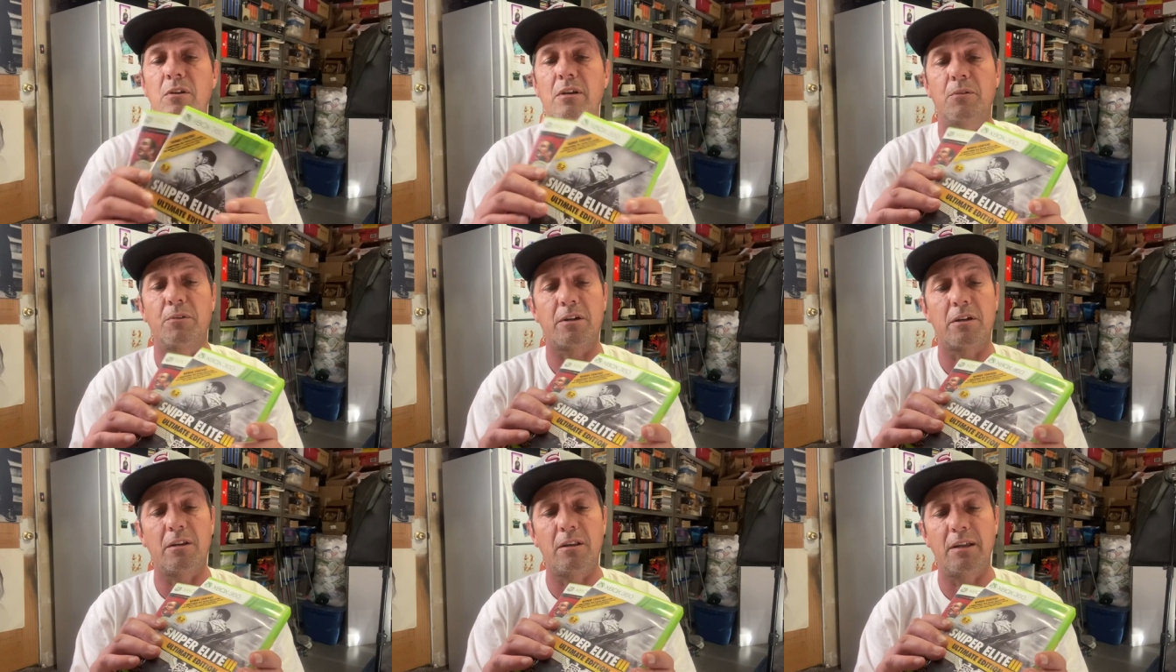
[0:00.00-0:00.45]
They
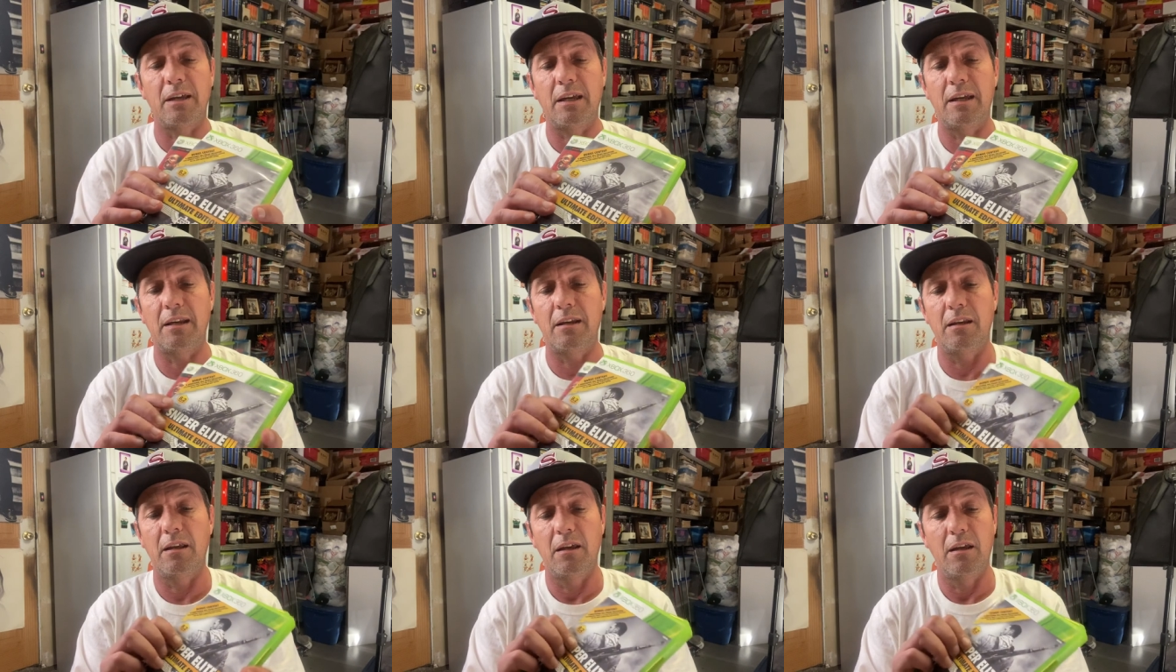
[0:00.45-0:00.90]
were
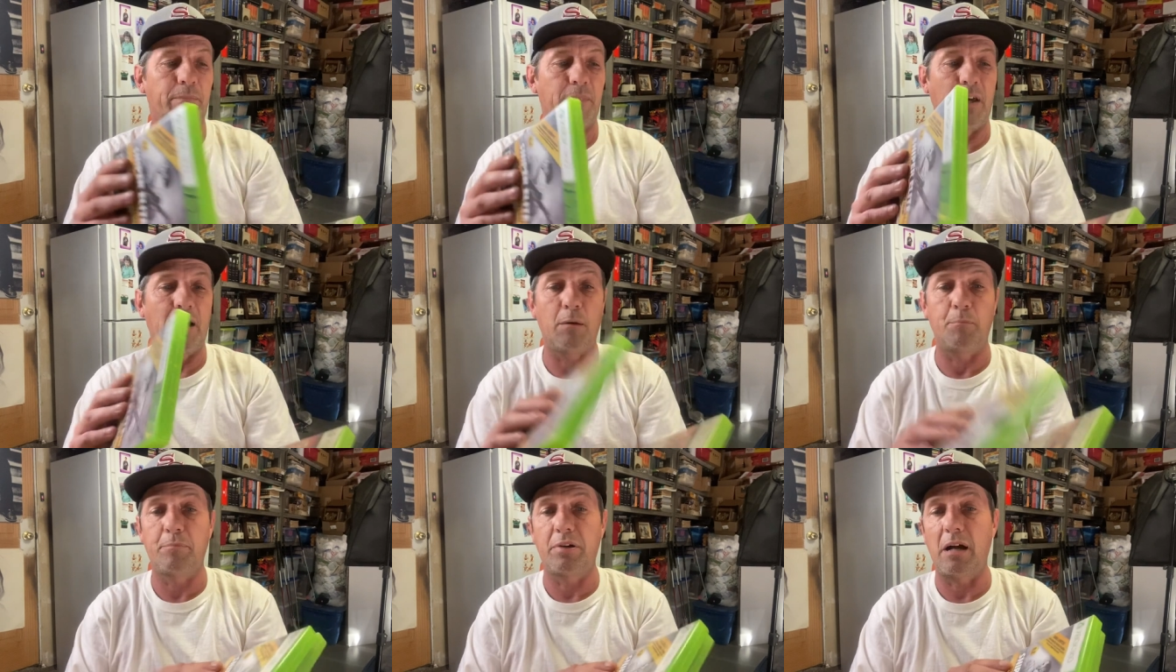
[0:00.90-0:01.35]
clean.
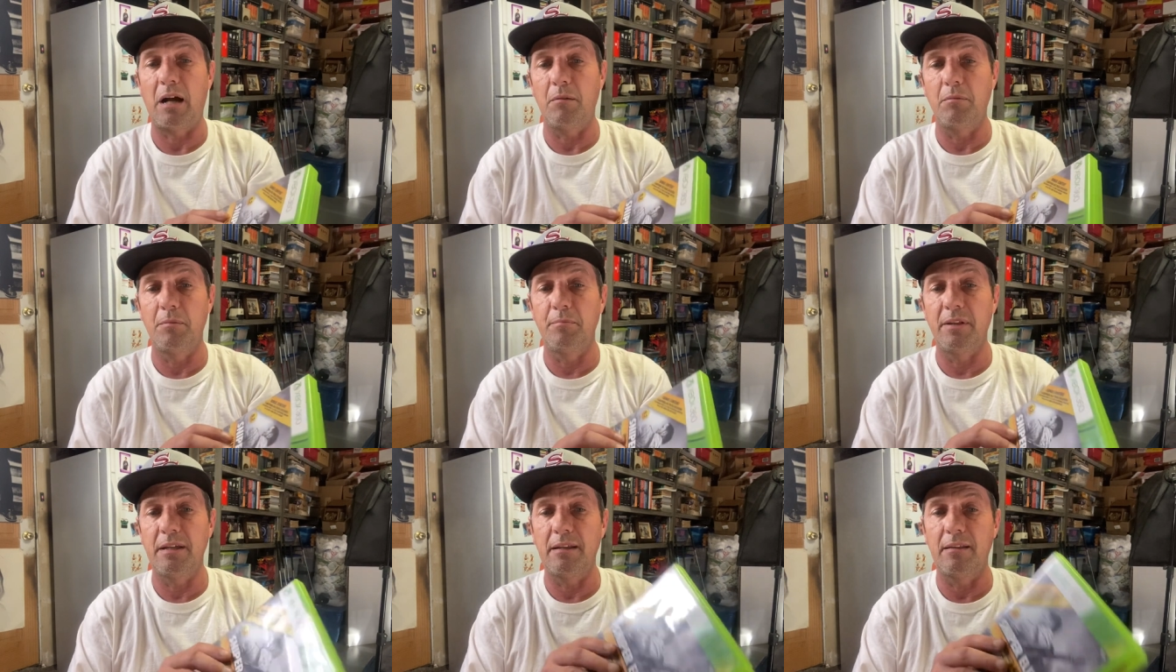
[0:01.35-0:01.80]
I
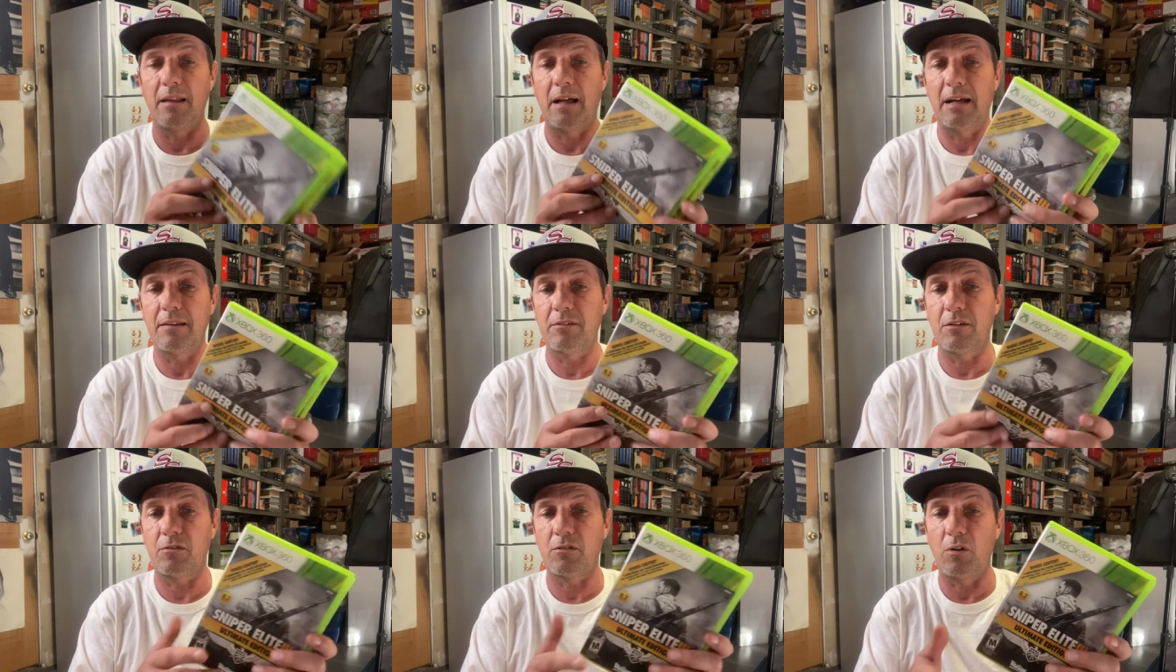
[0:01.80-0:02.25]
probably
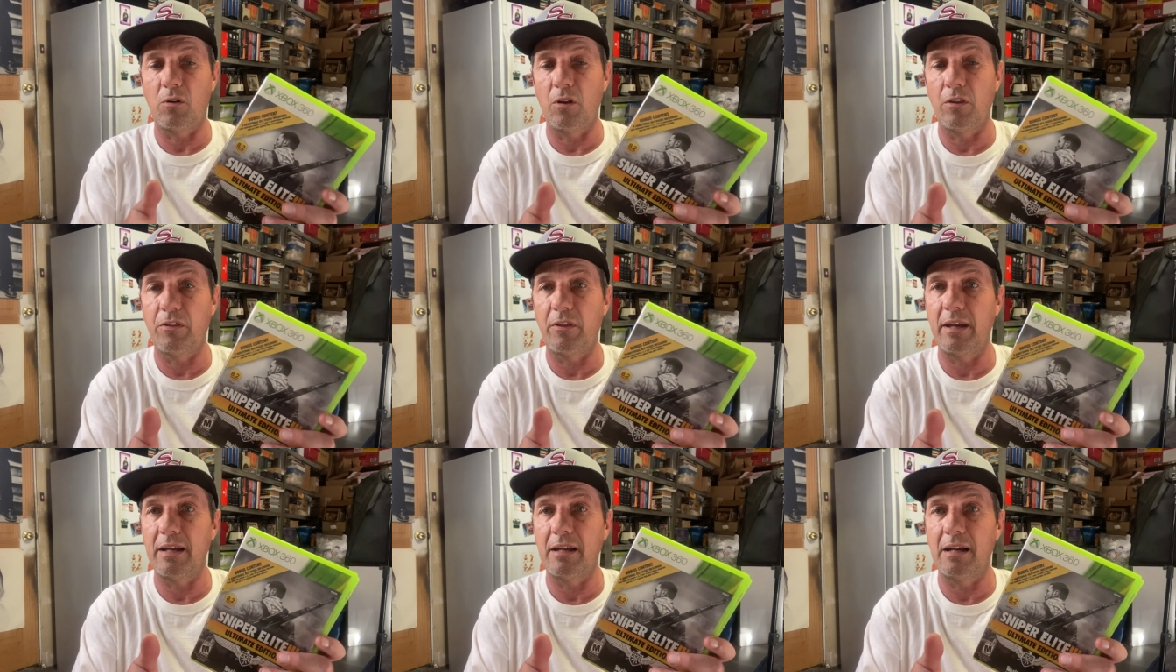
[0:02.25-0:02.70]
lot this whole
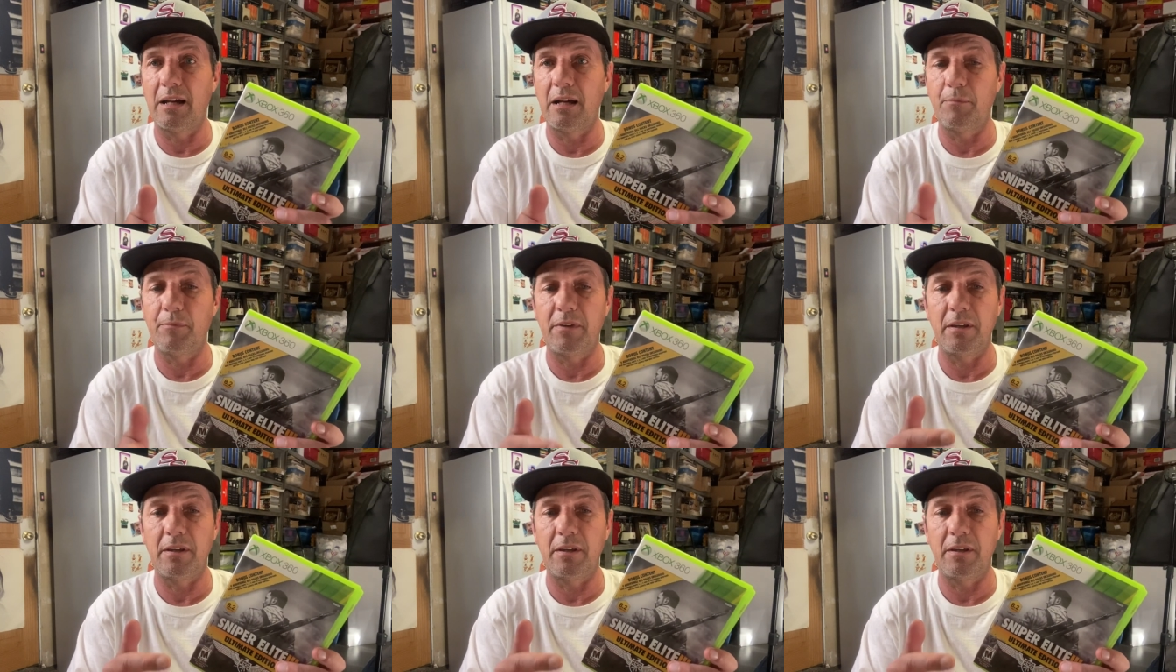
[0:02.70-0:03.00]
thing up,